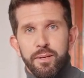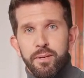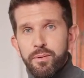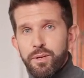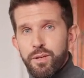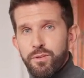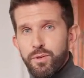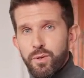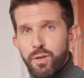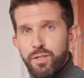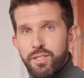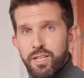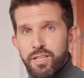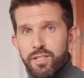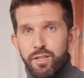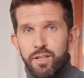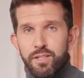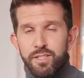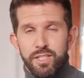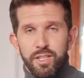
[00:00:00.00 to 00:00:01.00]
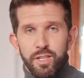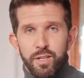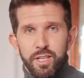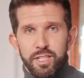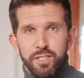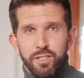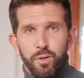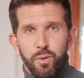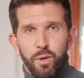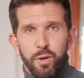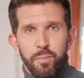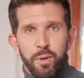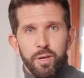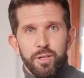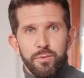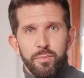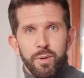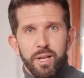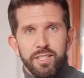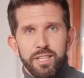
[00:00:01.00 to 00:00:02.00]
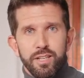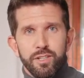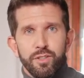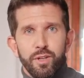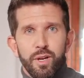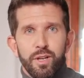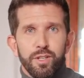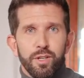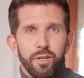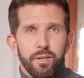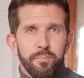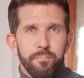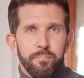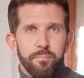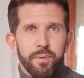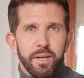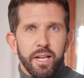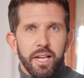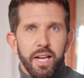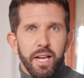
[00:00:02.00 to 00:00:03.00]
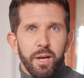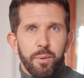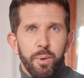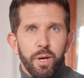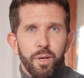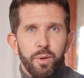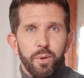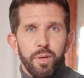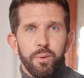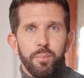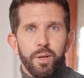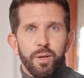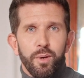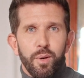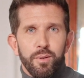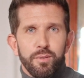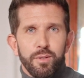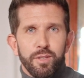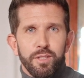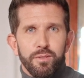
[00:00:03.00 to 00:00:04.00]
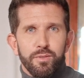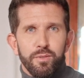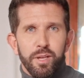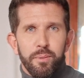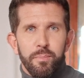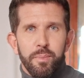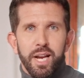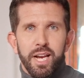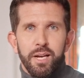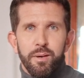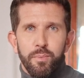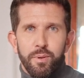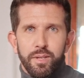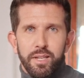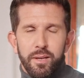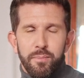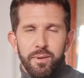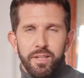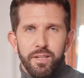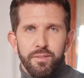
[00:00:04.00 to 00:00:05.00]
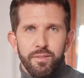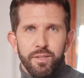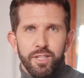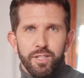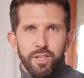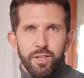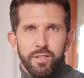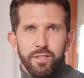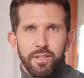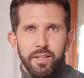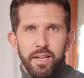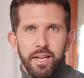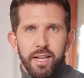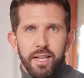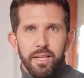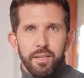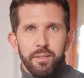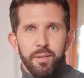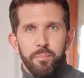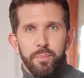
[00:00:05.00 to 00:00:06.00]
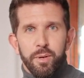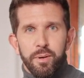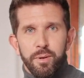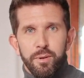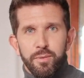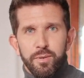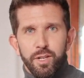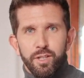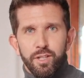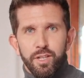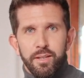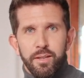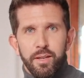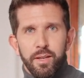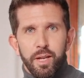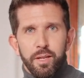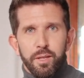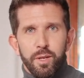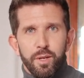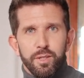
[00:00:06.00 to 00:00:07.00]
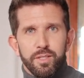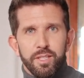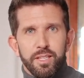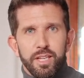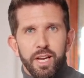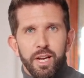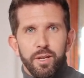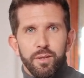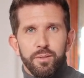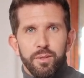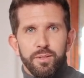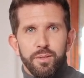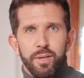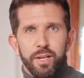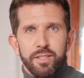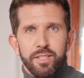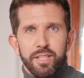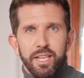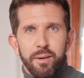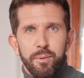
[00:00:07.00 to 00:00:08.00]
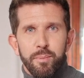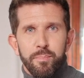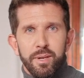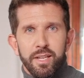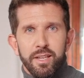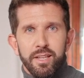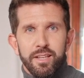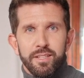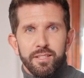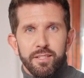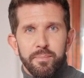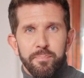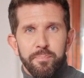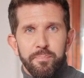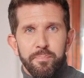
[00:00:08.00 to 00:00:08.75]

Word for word: The fourth thing to consider is Quillbot's pricing structure. While Quillbot offers a free plan with limited features, the premium version unlocks a ton of advanced capabilities.